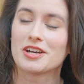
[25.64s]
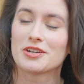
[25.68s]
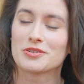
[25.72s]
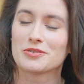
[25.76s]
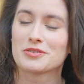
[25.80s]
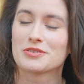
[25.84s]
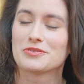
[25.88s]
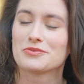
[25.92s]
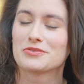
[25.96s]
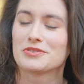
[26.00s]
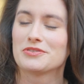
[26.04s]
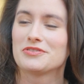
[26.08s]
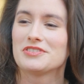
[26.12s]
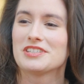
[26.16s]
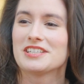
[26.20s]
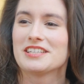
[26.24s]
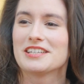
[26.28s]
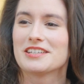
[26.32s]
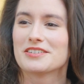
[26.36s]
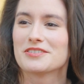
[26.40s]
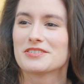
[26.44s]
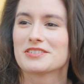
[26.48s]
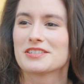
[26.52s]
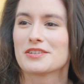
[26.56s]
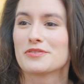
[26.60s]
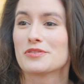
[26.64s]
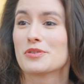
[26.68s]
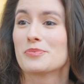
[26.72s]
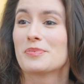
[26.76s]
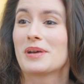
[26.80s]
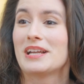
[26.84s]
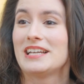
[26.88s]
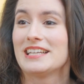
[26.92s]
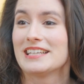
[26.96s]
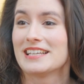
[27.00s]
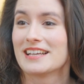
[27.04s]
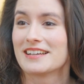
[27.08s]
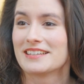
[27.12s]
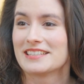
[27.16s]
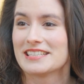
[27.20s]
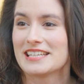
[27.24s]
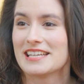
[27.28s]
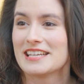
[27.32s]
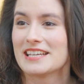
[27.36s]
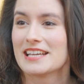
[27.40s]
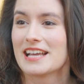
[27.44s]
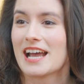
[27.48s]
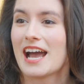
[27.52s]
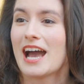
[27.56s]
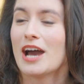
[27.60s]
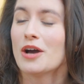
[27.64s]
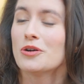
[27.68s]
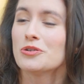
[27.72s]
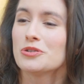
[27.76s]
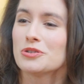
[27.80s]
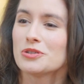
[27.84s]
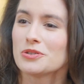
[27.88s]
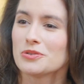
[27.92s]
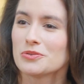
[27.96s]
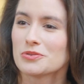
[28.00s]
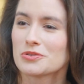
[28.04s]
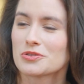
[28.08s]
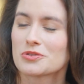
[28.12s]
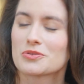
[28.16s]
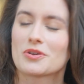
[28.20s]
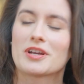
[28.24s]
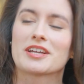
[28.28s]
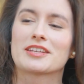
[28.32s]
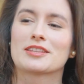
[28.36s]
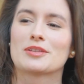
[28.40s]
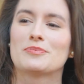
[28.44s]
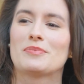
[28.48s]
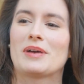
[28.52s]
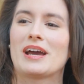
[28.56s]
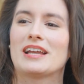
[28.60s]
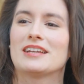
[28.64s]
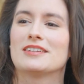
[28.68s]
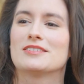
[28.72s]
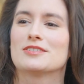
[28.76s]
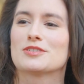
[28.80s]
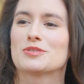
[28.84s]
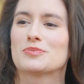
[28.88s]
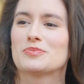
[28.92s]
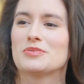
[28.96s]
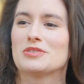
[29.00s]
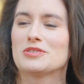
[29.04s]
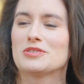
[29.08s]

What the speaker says: 150 years of the Palais Garnier, how do you strike the balance